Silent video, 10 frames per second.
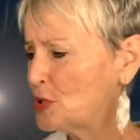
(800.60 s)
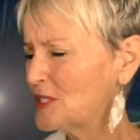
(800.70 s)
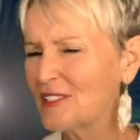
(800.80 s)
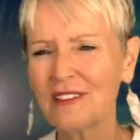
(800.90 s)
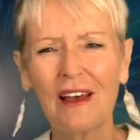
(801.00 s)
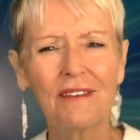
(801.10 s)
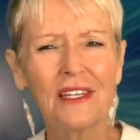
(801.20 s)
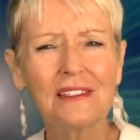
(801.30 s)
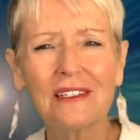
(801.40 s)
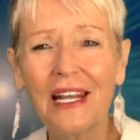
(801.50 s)
can start
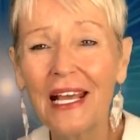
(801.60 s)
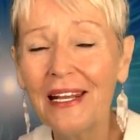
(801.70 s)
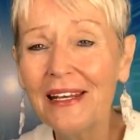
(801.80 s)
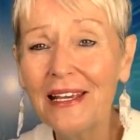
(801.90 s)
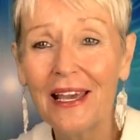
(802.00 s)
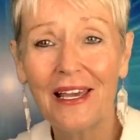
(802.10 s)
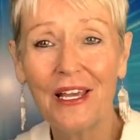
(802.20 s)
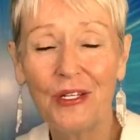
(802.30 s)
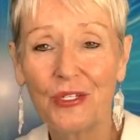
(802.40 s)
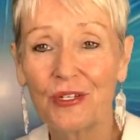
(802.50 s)
this at any
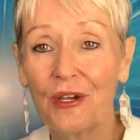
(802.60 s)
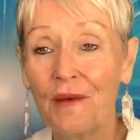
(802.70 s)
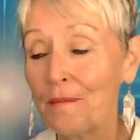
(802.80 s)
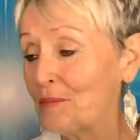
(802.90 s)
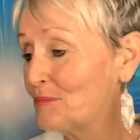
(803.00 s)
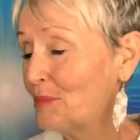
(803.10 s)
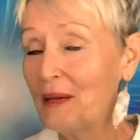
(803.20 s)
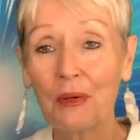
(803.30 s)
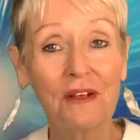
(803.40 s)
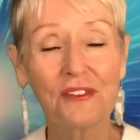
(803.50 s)
age.
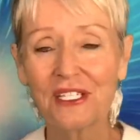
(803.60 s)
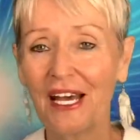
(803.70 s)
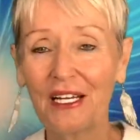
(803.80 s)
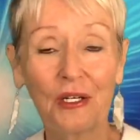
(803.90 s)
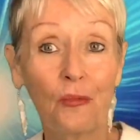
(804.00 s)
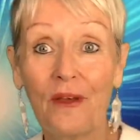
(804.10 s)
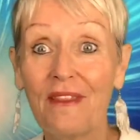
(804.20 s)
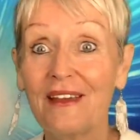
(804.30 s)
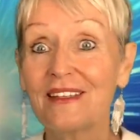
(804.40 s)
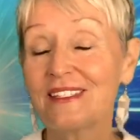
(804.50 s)
People have started it when
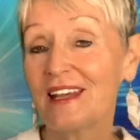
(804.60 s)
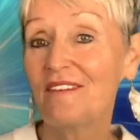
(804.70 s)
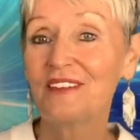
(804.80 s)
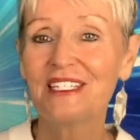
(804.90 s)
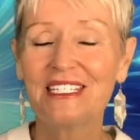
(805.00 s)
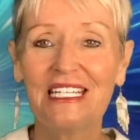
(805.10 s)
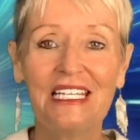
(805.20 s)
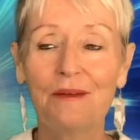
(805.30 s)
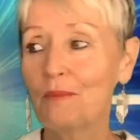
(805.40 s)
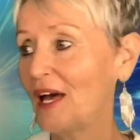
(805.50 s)
they're 70,
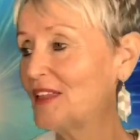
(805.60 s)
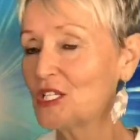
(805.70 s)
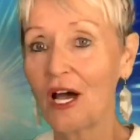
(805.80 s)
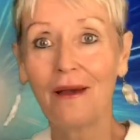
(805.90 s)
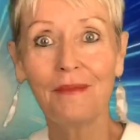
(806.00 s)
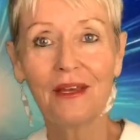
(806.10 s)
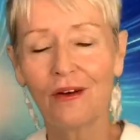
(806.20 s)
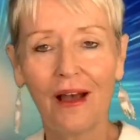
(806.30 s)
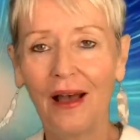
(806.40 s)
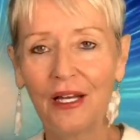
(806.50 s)
and by the time they're
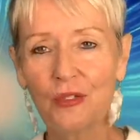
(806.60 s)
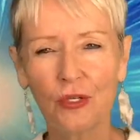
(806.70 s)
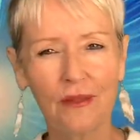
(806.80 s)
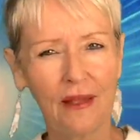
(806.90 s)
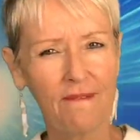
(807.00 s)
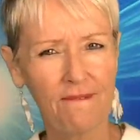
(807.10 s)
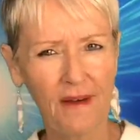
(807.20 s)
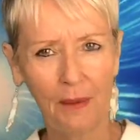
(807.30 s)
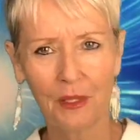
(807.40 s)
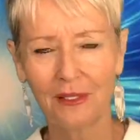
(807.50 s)
100, they're
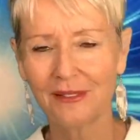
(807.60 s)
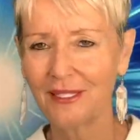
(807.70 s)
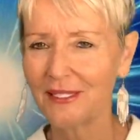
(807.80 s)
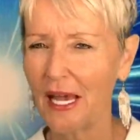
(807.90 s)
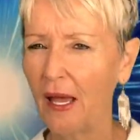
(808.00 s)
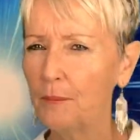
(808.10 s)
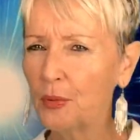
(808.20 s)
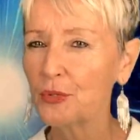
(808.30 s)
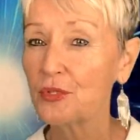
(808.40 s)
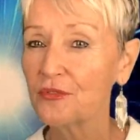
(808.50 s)
fabulous
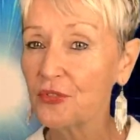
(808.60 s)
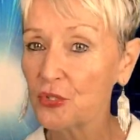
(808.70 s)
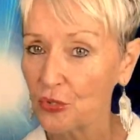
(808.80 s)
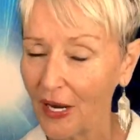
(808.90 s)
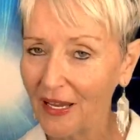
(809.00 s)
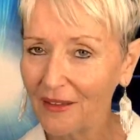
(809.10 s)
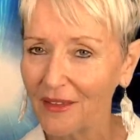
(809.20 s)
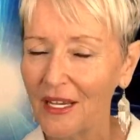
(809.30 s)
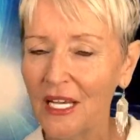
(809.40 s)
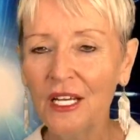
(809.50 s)
examples of strength.
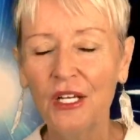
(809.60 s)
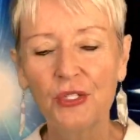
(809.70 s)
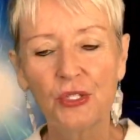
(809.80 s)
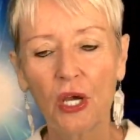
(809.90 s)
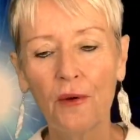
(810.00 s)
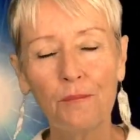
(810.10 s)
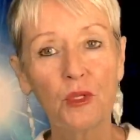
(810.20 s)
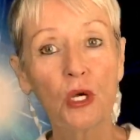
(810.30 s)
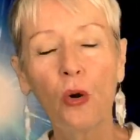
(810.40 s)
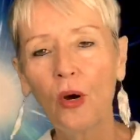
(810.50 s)
So
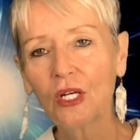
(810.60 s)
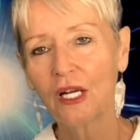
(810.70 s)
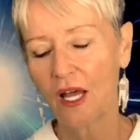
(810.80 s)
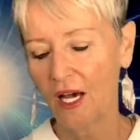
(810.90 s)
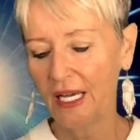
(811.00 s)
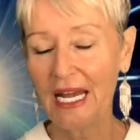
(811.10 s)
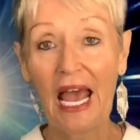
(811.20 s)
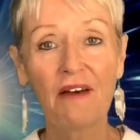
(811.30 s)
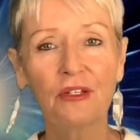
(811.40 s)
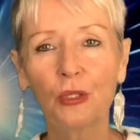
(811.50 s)
go online,
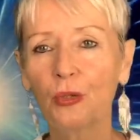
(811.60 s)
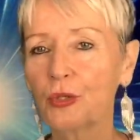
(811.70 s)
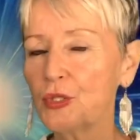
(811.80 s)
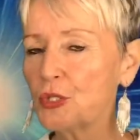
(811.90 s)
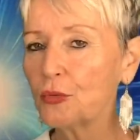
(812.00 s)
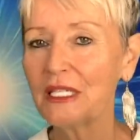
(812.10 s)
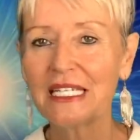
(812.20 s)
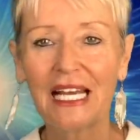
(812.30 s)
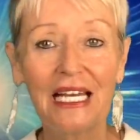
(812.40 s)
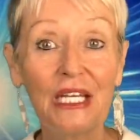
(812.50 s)
have a look at doing
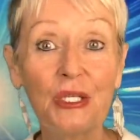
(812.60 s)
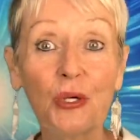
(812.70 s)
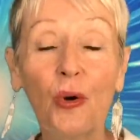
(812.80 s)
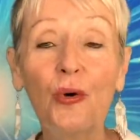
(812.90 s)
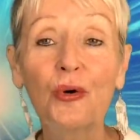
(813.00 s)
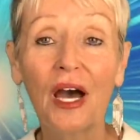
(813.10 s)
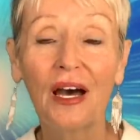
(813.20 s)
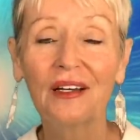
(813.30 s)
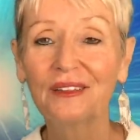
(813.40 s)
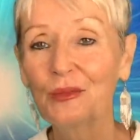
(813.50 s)
daily
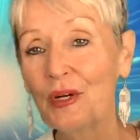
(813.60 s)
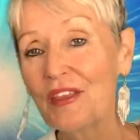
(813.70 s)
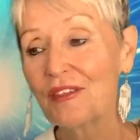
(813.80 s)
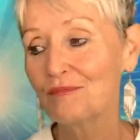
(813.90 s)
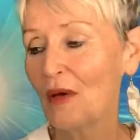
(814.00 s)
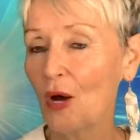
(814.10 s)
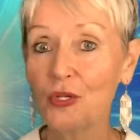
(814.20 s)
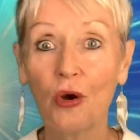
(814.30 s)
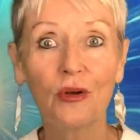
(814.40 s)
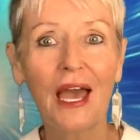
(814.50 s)
yoga with
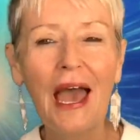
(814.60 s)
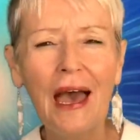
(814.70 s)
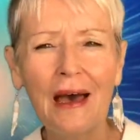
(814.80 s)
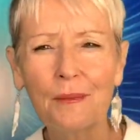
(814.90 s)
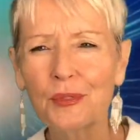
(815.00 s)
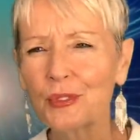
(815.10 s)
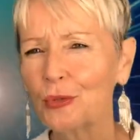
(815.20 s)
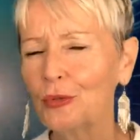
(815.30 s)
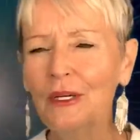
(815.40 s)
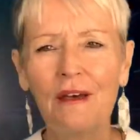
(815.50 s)
yoga apps
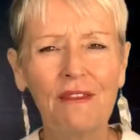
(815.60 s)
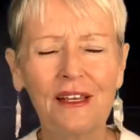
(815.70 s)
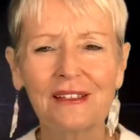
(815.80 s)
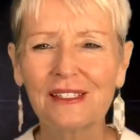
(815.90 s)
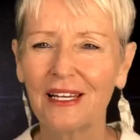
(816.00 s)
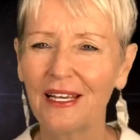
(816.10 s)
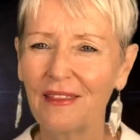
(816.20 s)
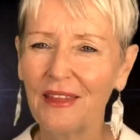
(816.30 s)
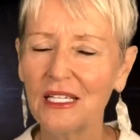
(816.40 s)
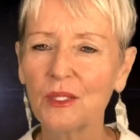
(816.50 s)
or things like
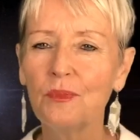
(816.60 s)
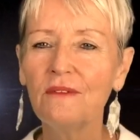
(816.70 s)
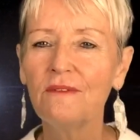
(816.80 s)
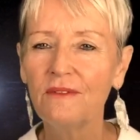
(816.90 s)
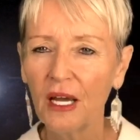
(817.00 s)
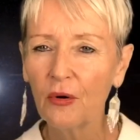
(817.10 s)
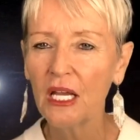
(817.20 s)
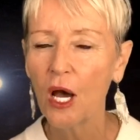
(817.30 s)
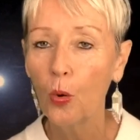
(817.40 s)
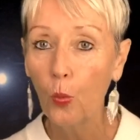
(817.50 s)
this. Be
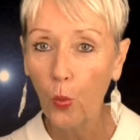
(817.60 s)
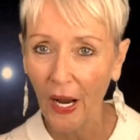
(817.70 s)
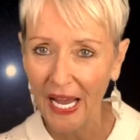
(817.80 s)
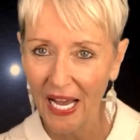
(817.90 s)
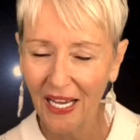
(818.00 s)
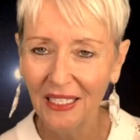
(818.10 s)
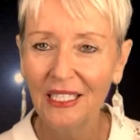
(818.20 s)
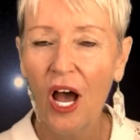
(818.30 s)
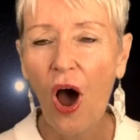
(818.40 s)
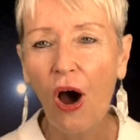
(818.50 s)
very aware
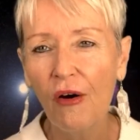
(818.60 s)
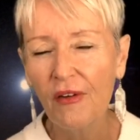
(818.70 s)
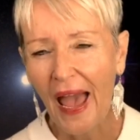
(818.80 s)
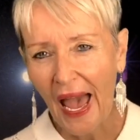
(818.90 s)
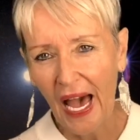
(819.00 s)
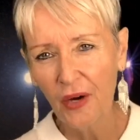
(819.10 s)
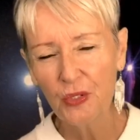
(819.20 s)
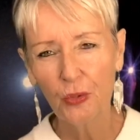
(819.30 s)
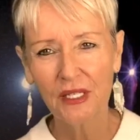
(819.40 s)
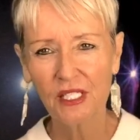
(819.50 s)
of how
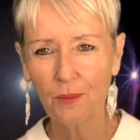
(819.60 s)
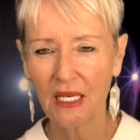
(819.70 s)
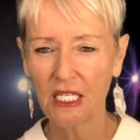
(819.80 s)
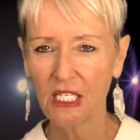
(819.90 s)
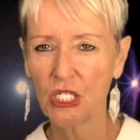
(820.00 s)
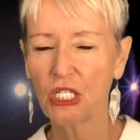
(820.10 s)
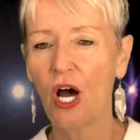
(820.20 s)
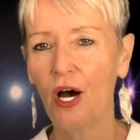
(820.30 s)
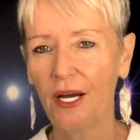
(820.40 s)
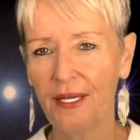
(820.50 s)
you are spending
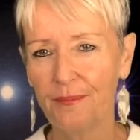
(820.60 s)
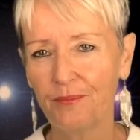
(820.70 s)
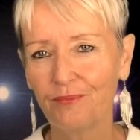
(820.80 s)
time.